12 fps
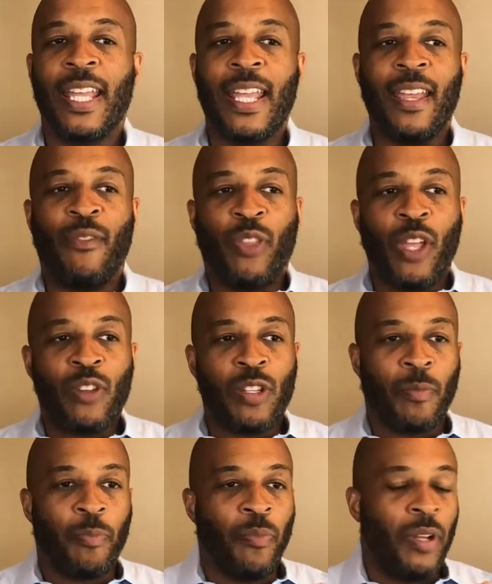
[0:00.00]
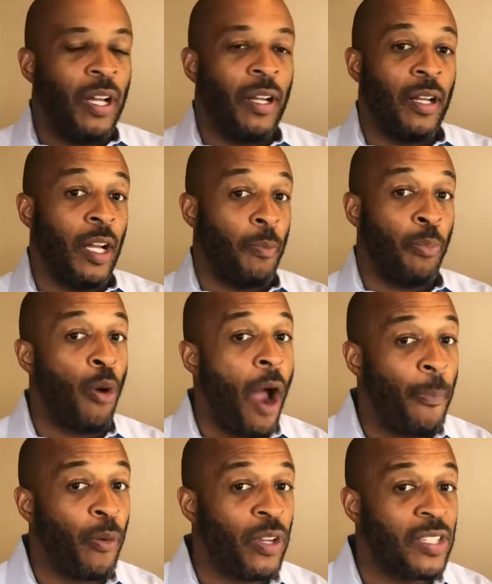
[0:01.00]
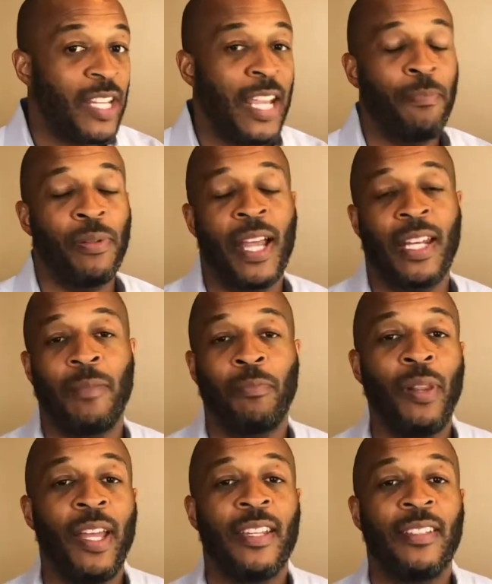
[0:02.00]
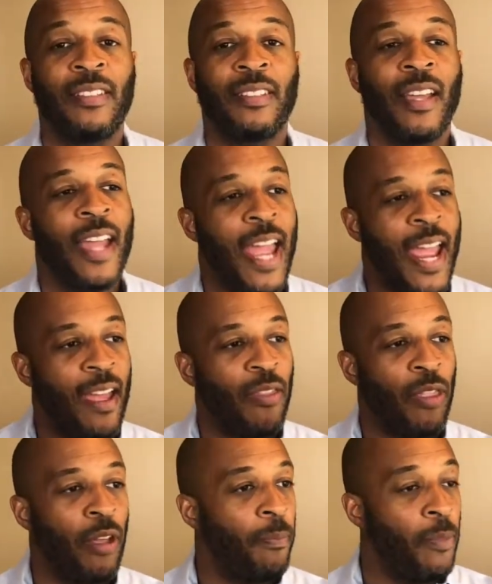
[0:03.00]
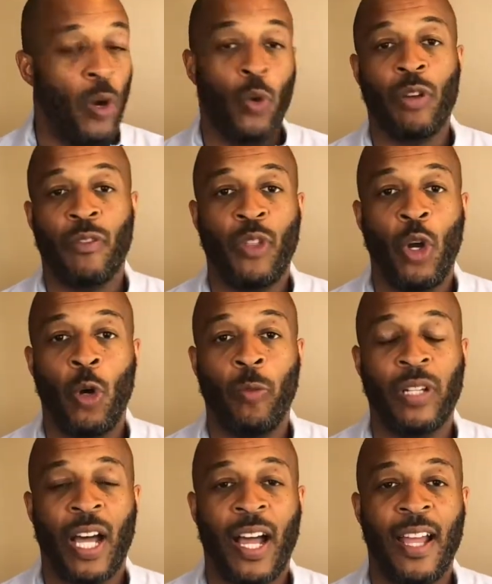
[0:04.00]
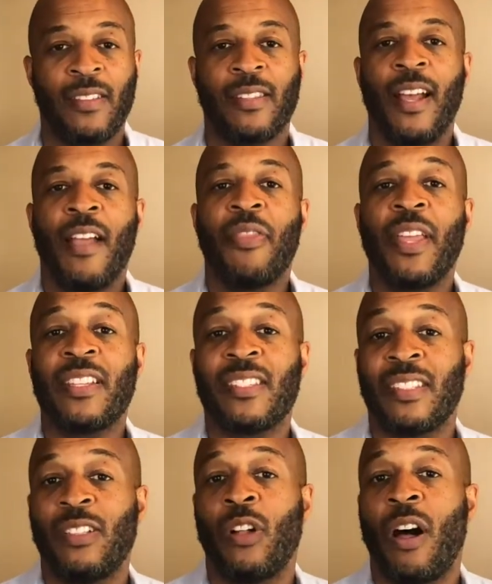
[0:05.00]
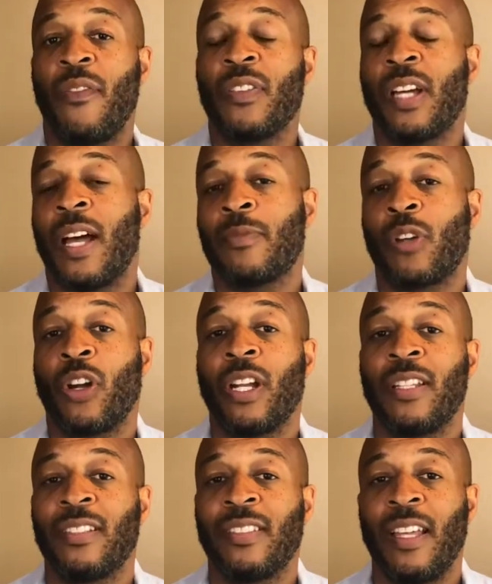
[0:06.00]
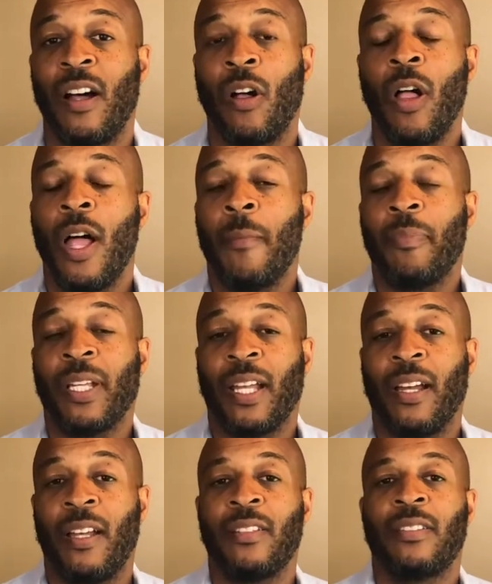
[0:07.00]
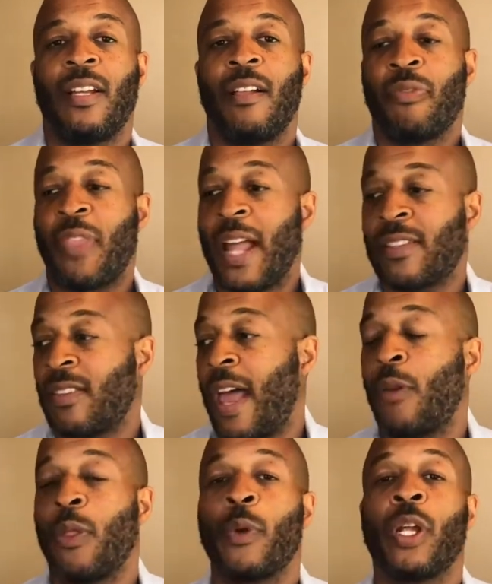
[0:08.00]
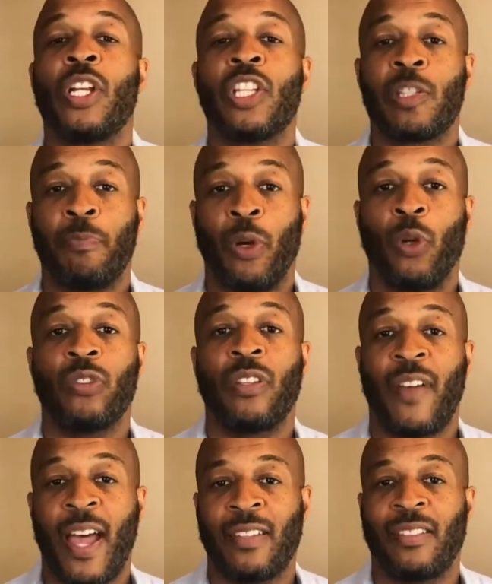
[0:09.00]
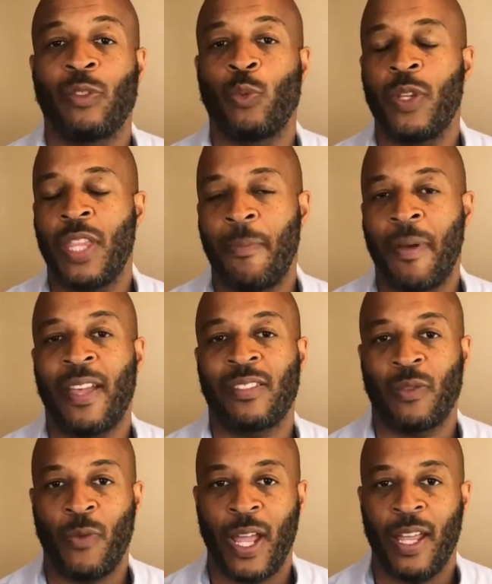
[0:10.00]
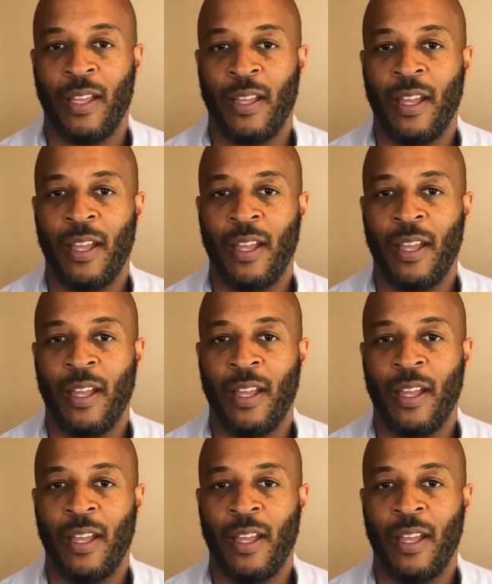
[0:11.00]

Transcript: if there's a proper estate plan in place and the owner of the home dies, they still oftentimes are going to sell because that's how they were going to dispose of assets when they passed away.